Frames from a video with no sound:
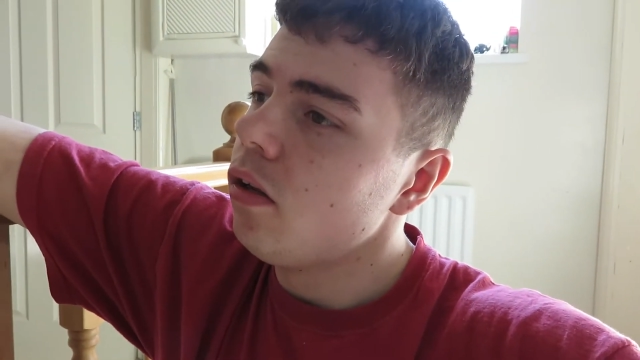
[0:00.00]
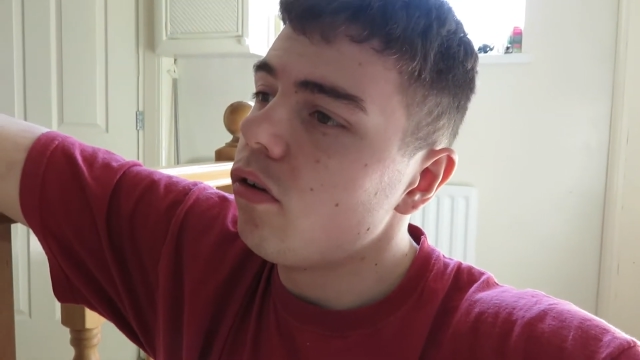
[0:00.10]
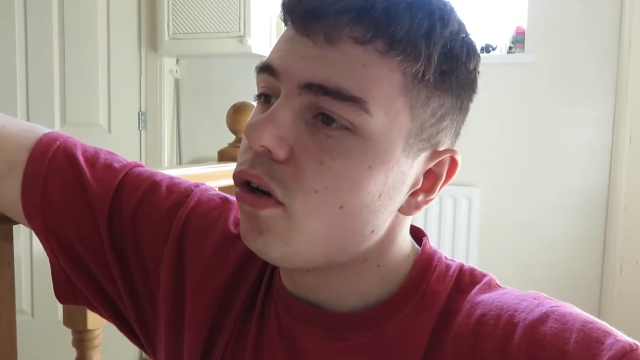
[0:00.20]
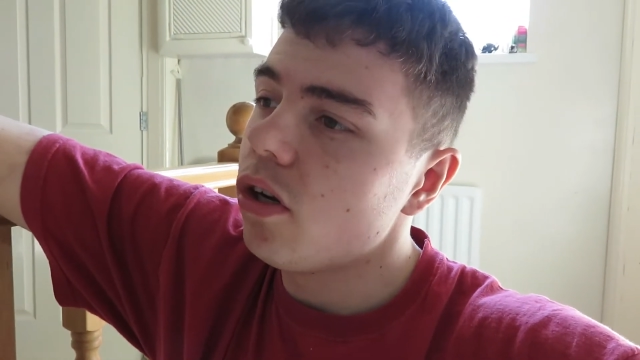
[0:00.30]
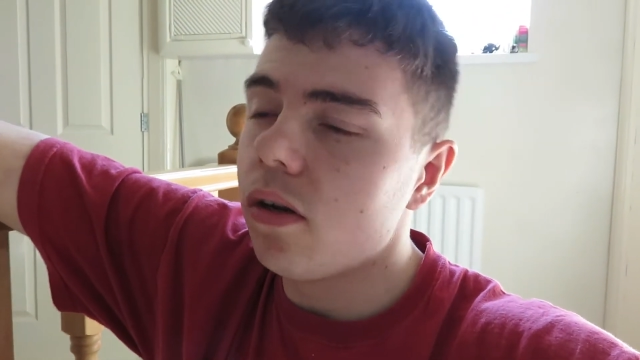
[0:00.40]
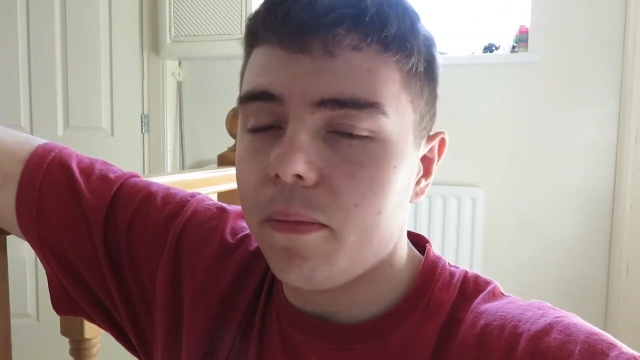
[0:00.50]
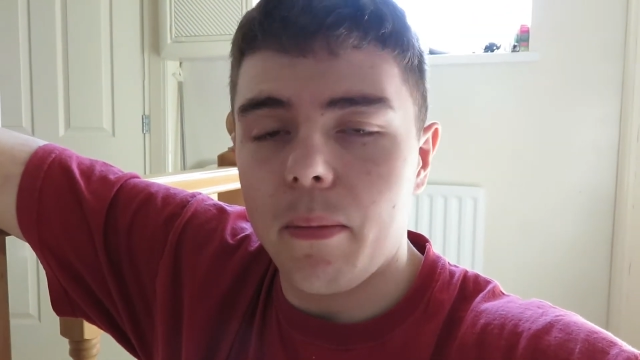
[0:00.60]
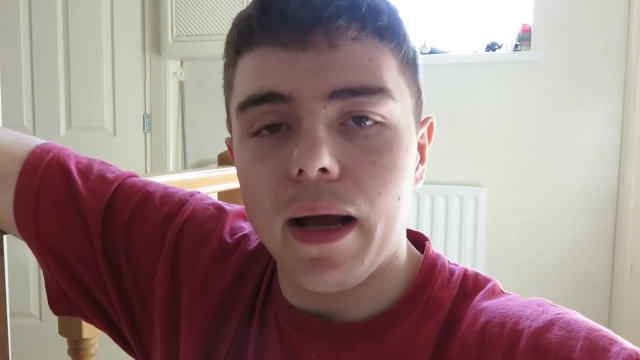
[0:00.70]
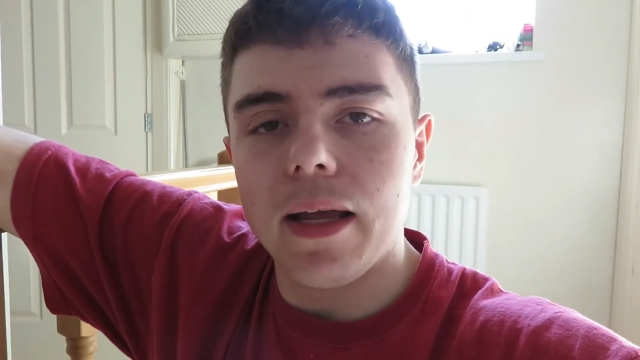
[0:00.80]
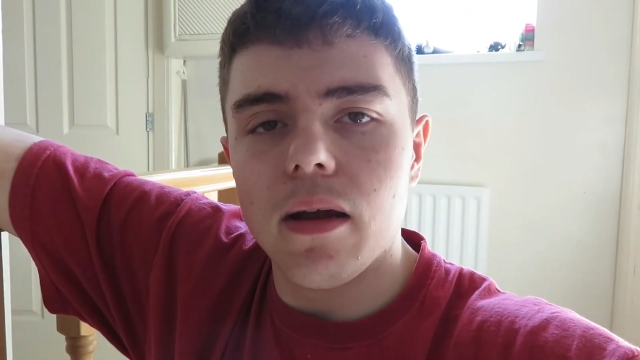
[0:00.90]
So she's going to be
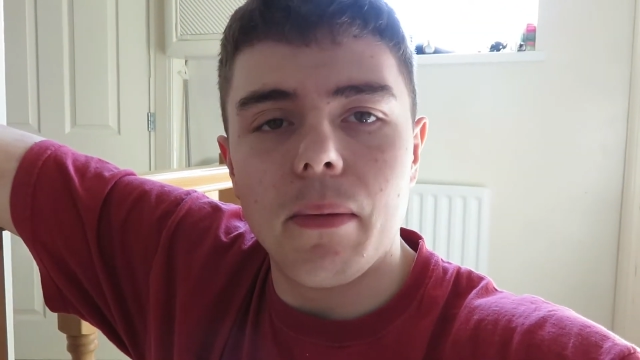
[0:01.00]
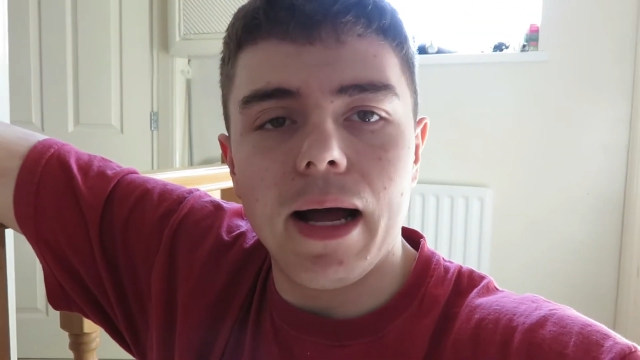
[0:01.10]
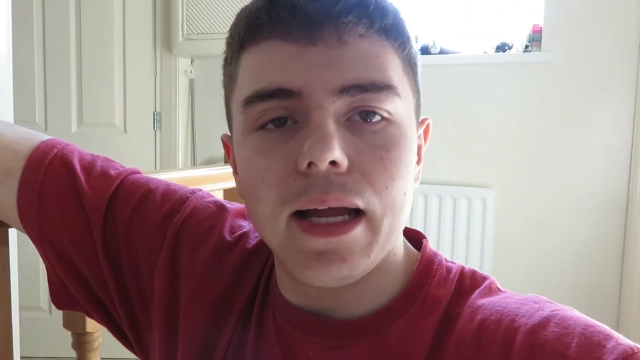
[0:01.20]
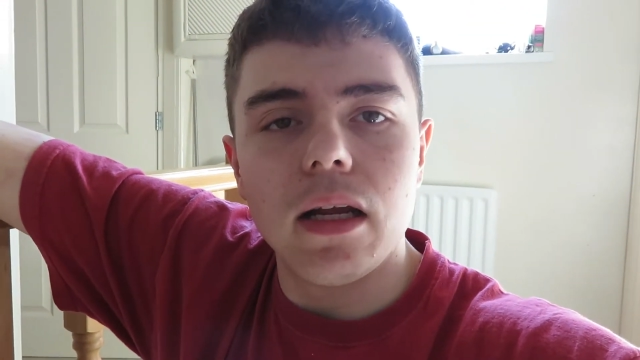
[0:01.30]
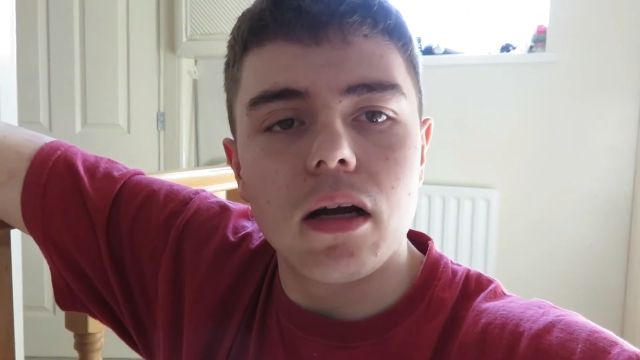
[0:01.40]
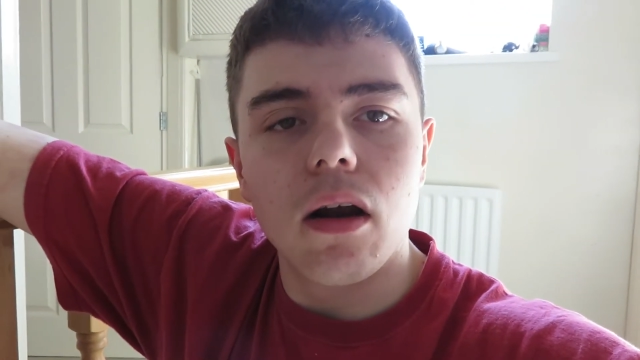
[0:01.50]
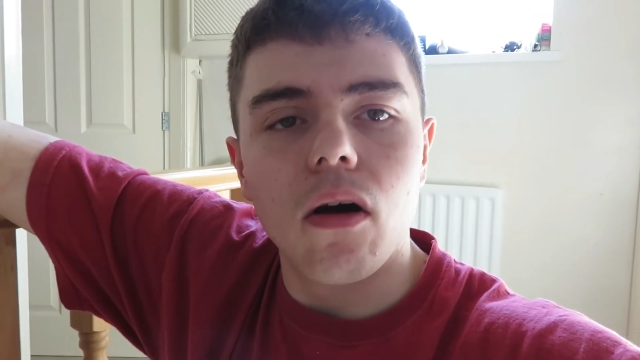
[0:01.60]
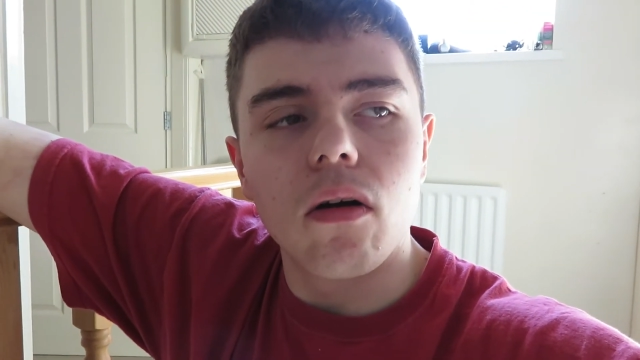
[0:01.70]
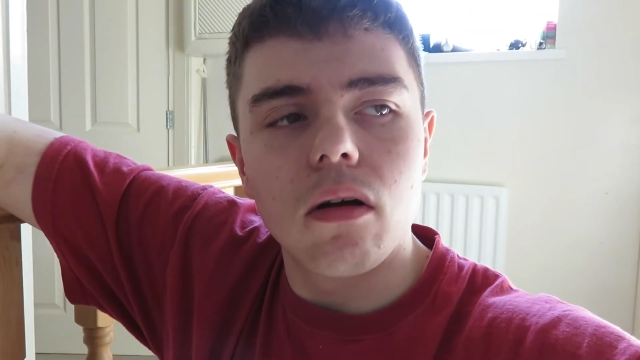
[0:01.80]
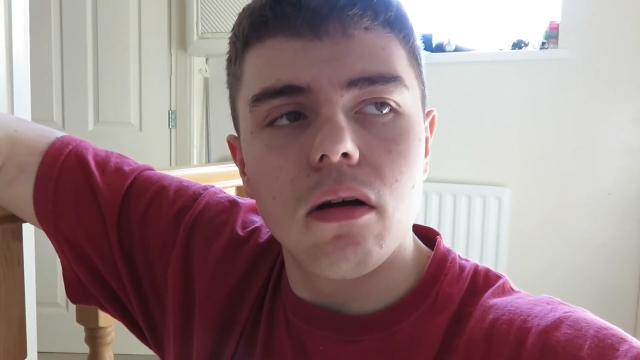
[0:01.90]
back here about 8
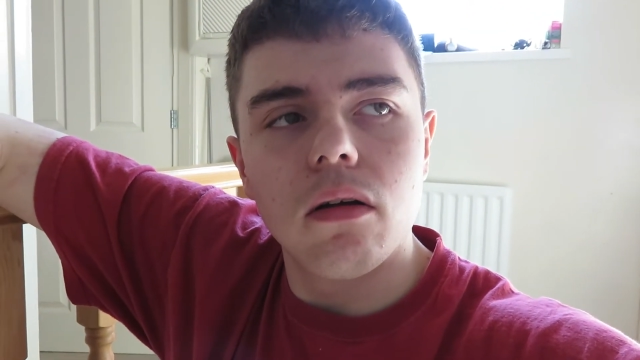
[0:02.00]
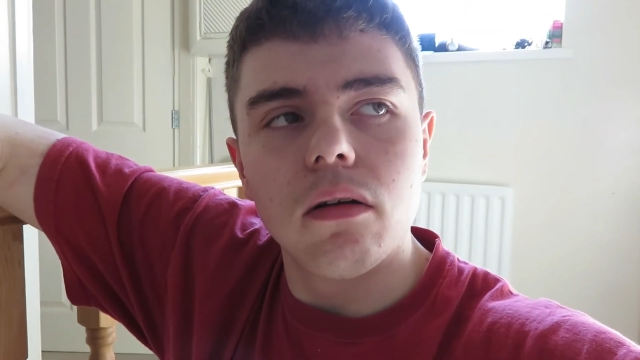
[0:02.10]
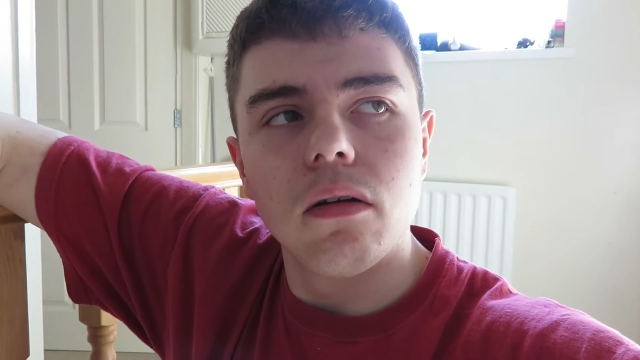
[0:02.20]
o'clock